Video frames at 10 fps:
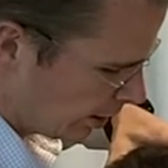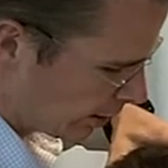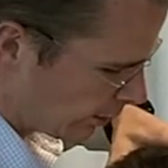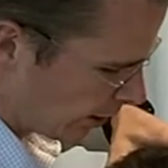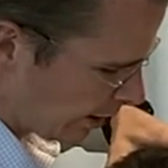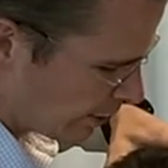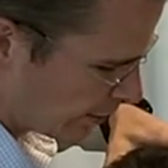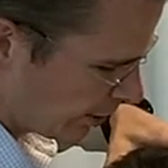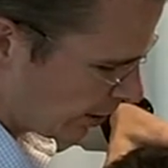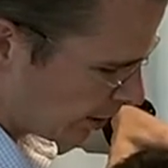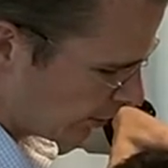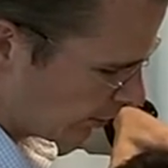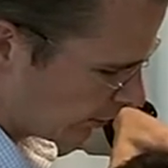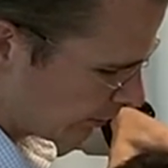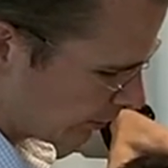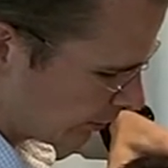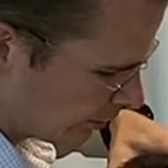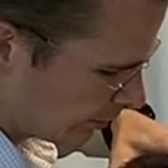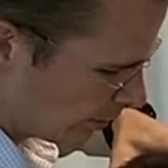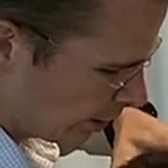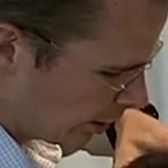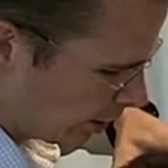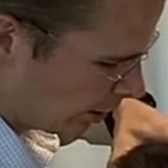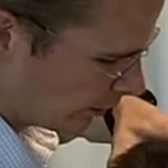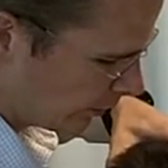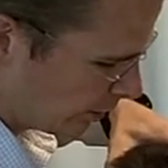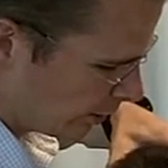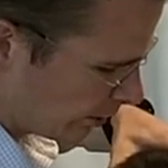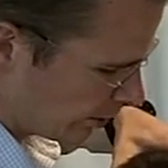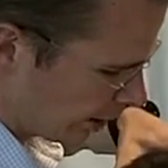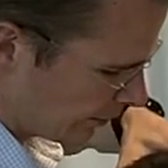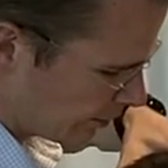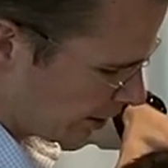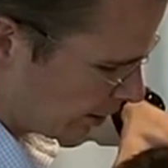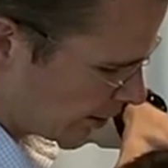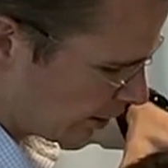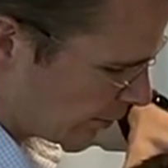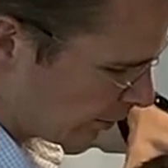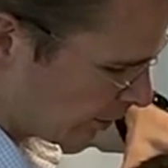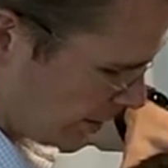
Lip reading: in gradual increments until I've taken up